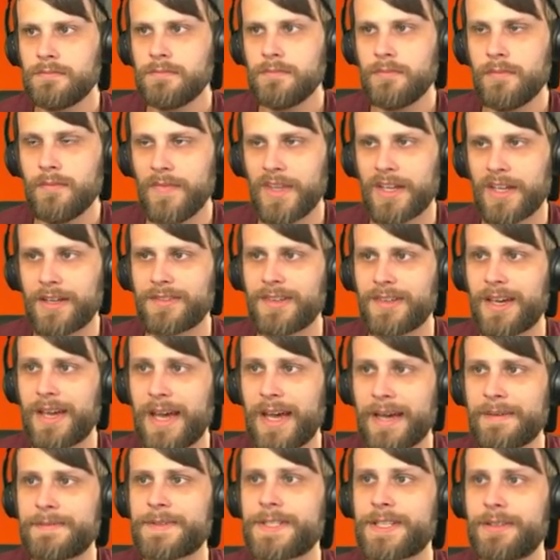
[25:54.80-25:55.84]
Because I
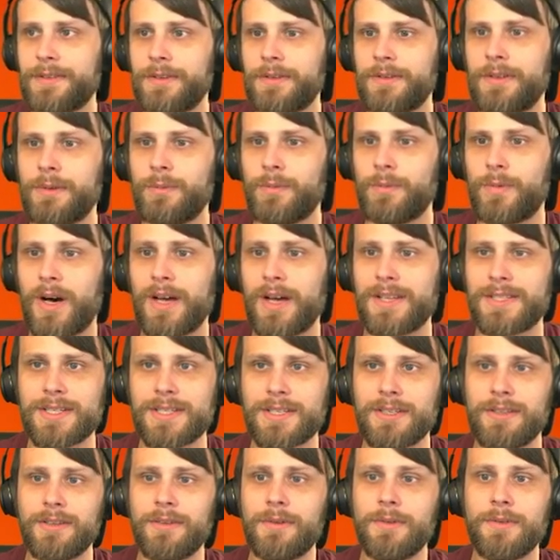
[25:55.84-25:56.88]
absolutely want to
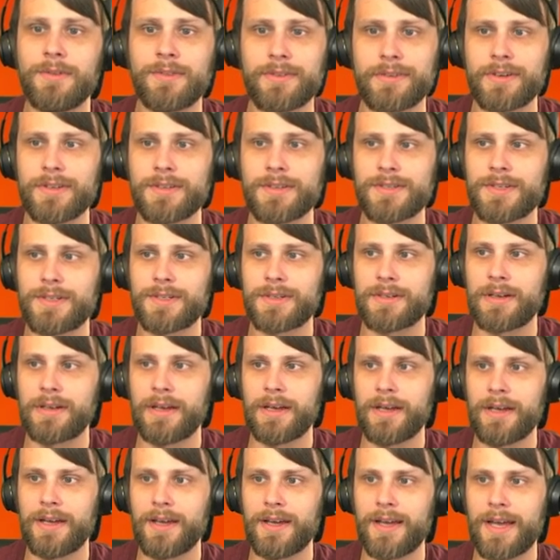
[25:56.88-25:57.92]
use Church
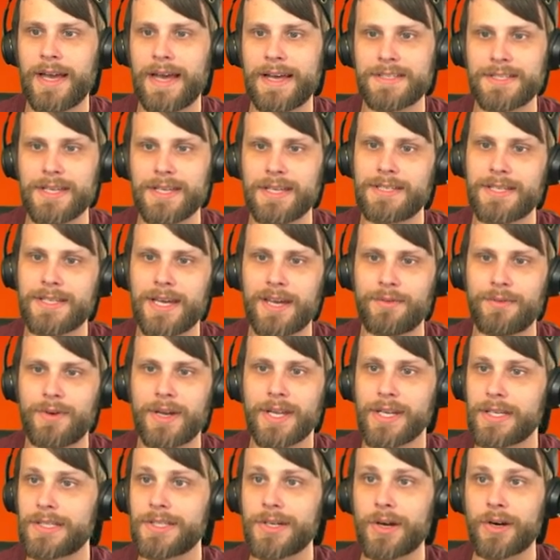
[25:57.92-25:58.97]
uh, as a
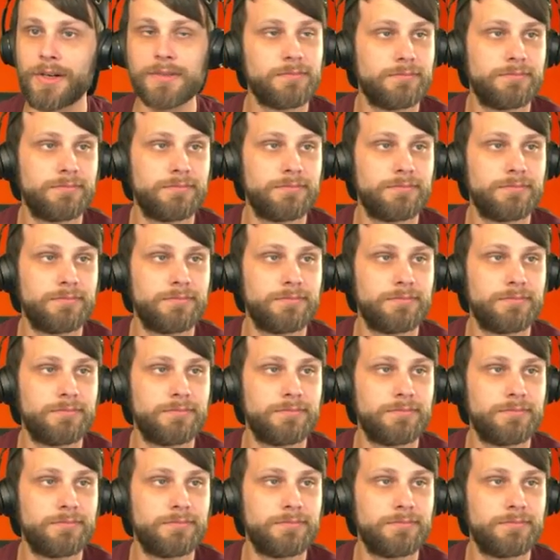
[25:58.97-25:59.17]
Tyranitar.